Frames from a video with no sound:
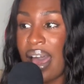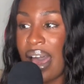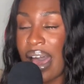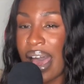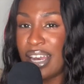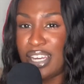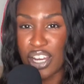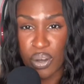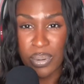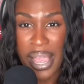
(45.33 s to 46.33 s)
I
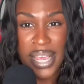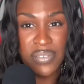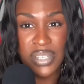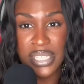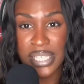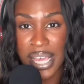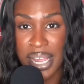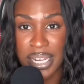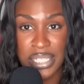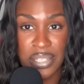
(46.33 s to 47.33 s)
don't have a set
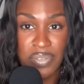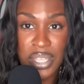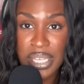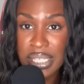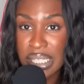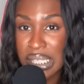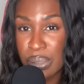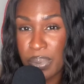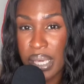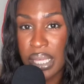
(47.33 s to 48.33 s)
list of things this
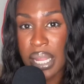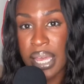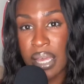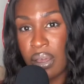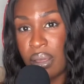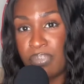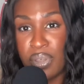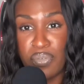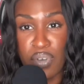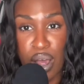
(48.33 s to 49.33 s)
week, like
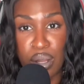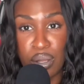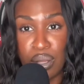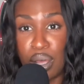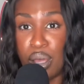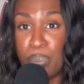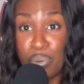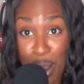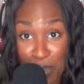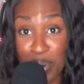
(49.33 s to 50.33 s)
the
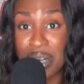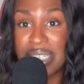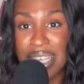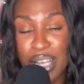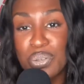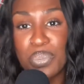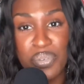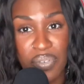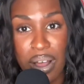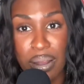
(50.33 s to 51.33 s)
proper schedule we
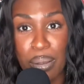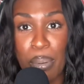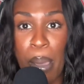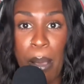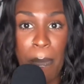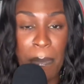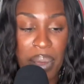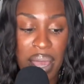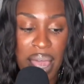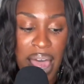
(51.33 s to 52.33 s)
follow,
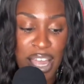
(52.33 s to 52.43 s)
but I